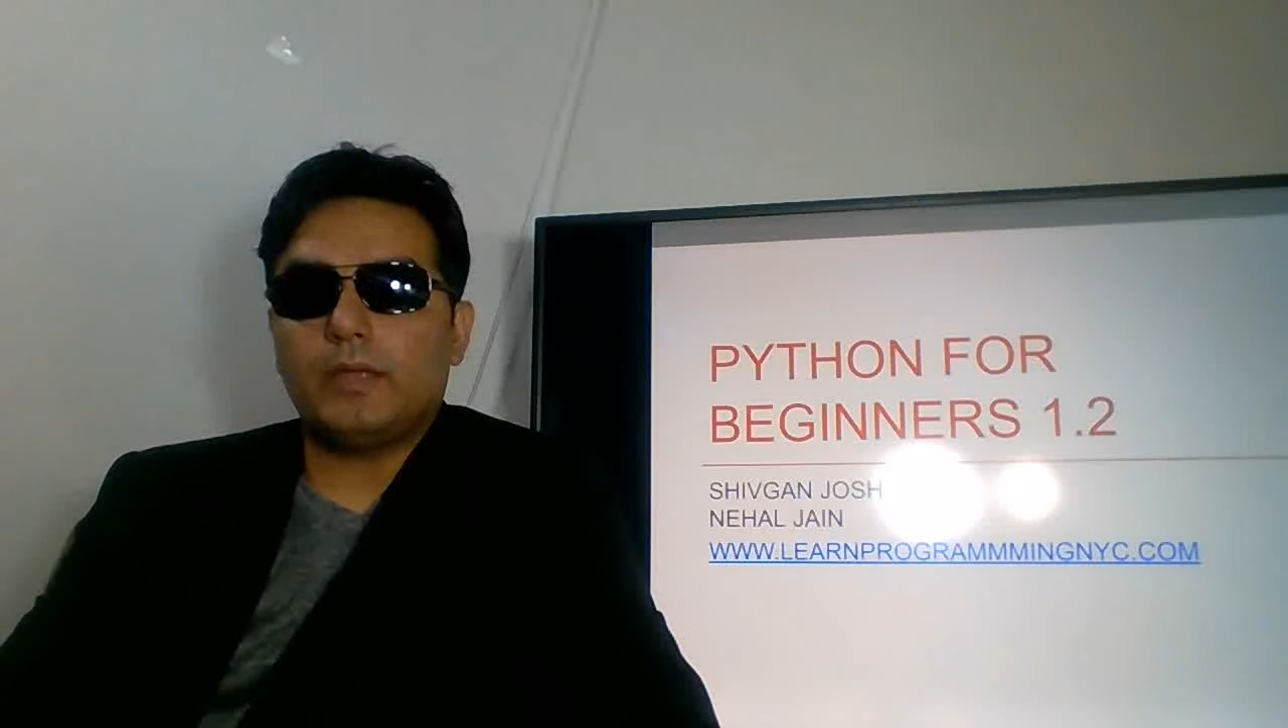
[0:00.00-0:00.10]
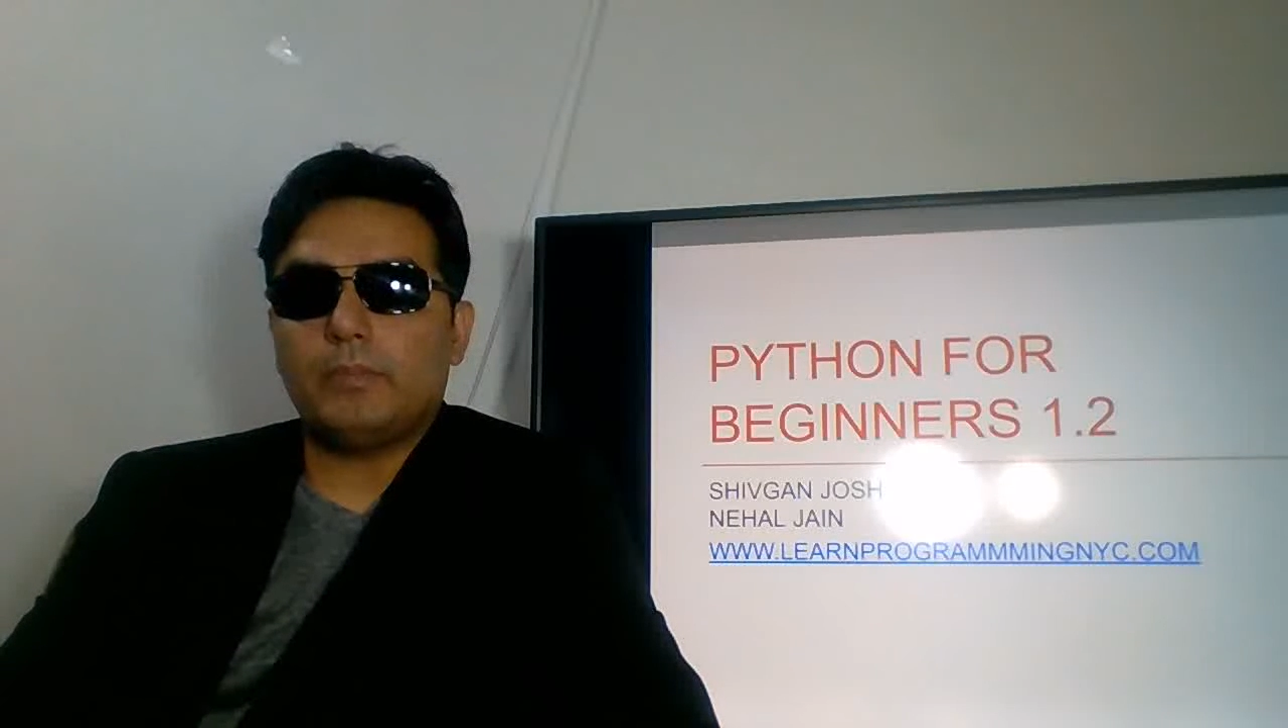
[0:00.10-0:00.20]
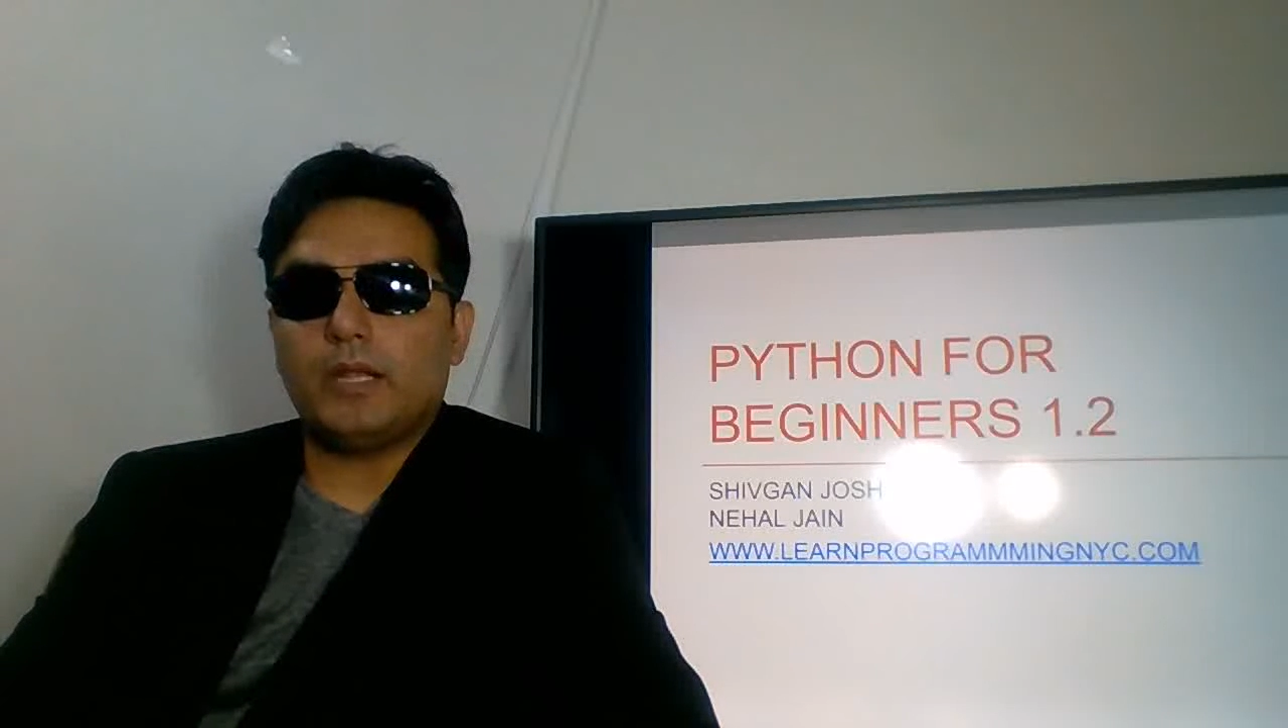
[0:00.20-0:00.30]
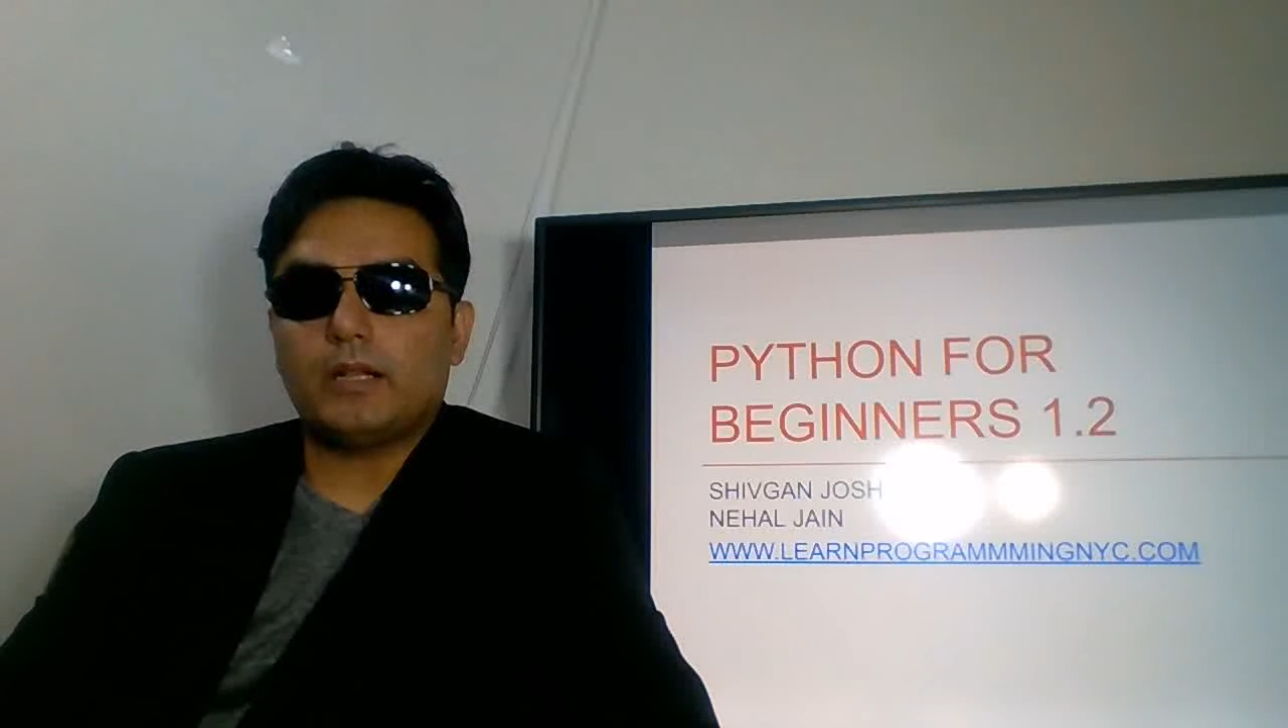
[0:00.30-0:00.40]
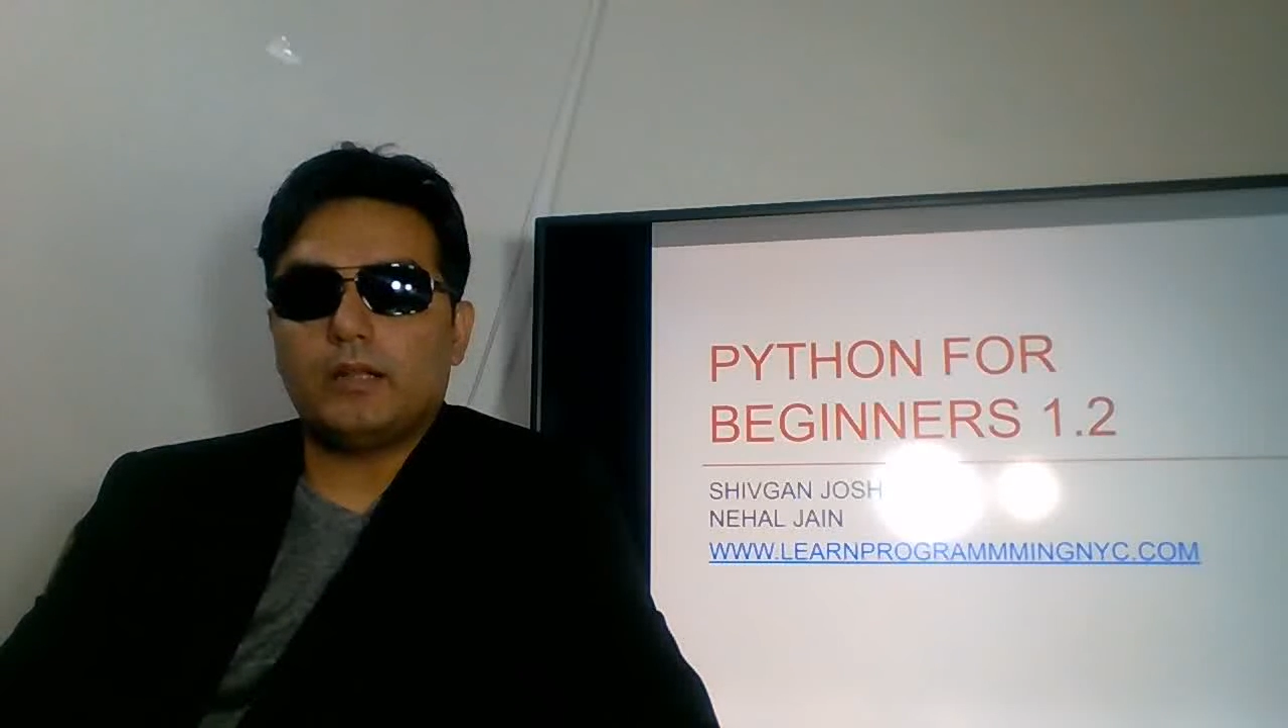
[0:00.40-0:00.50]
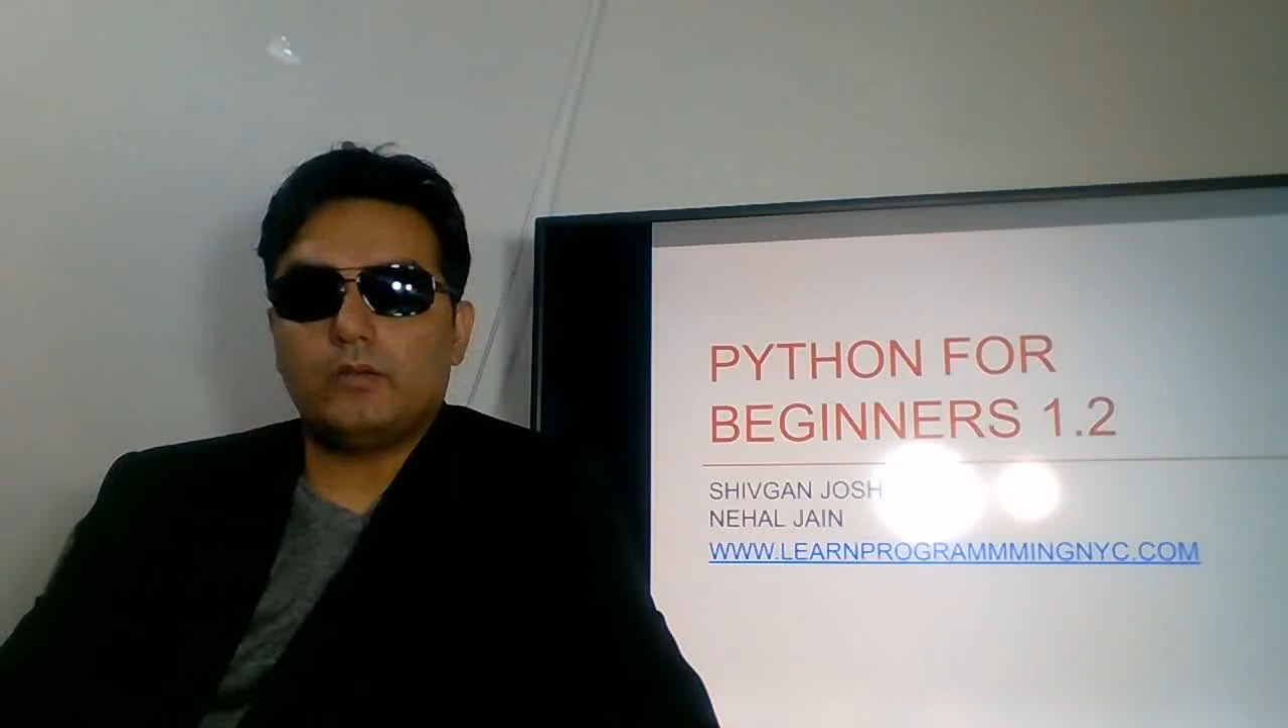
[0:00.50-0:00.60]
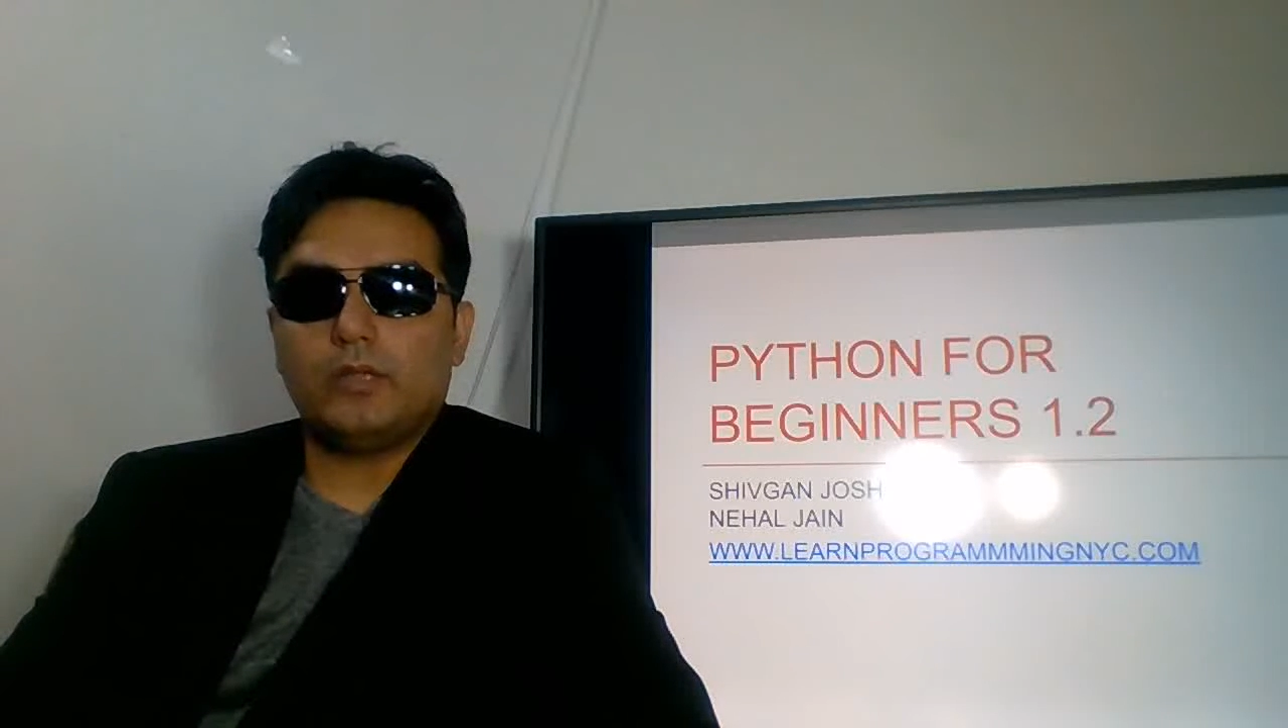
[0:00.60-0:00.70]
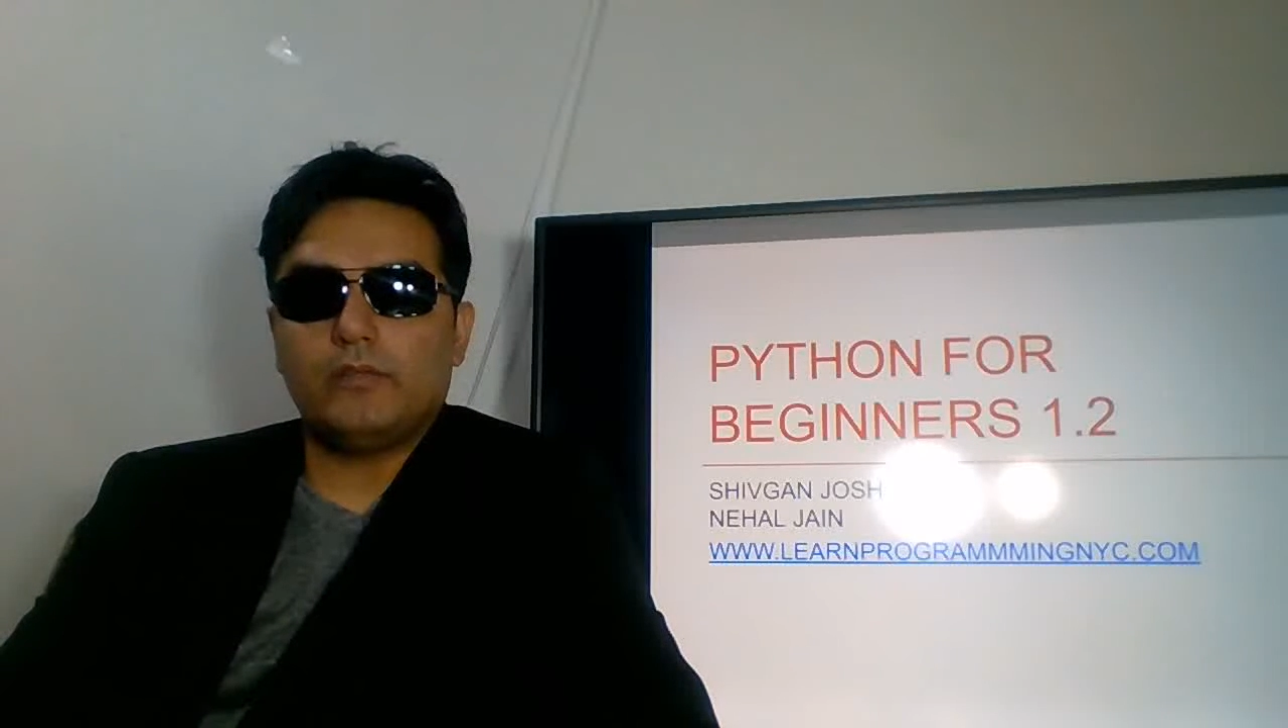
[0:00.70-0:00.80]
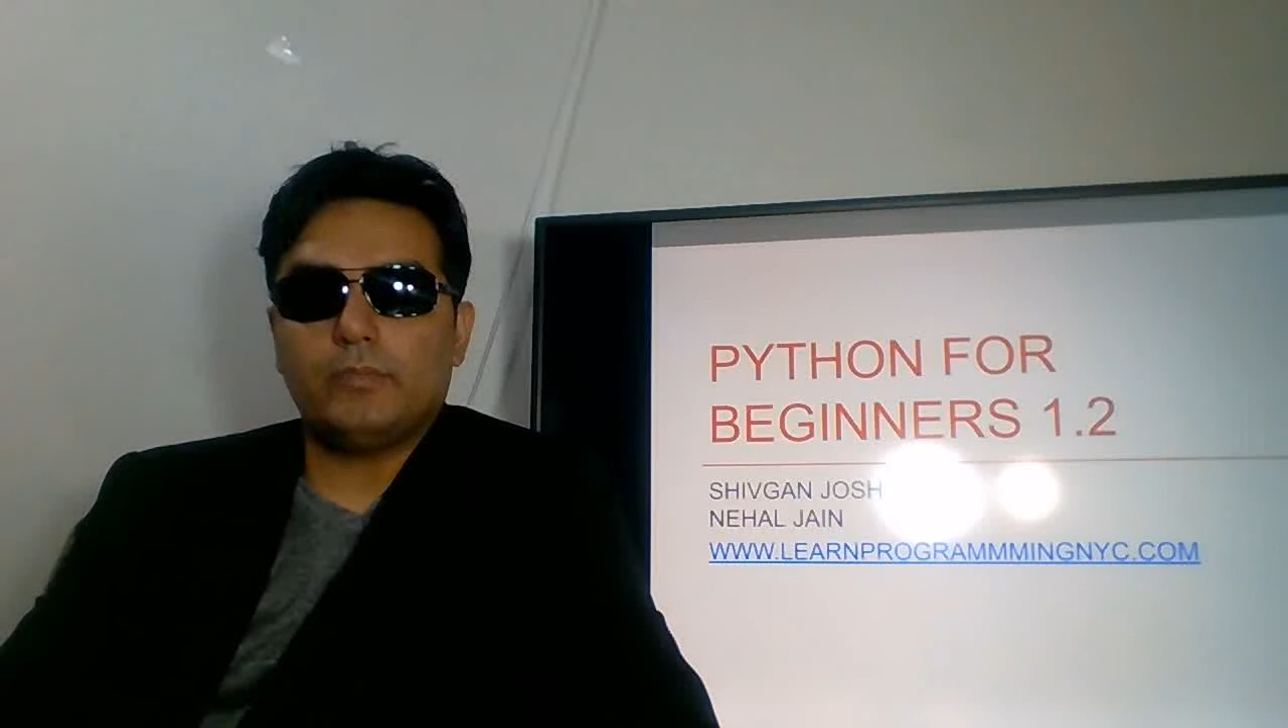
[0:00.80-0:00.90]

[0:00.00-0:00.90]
my background.